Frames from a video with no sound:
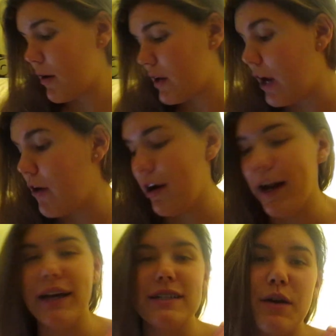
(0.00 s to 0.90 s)
retainer in
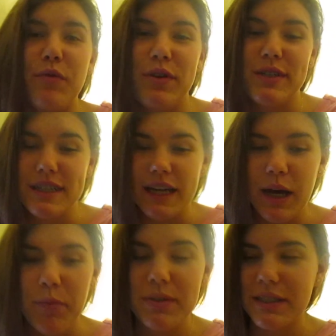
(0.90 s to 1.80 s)
except for
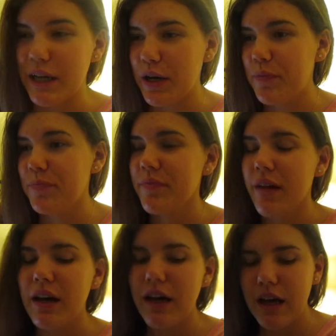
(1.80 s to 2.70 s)
sleep, so.
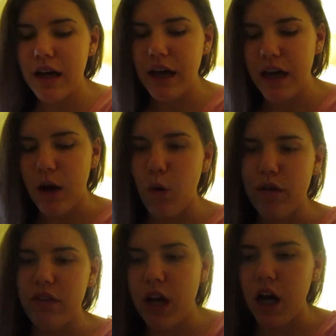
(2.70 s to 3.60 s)

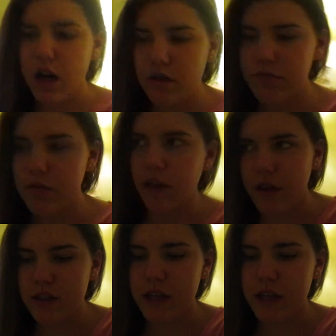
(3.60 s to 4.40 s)
Or vlog, in this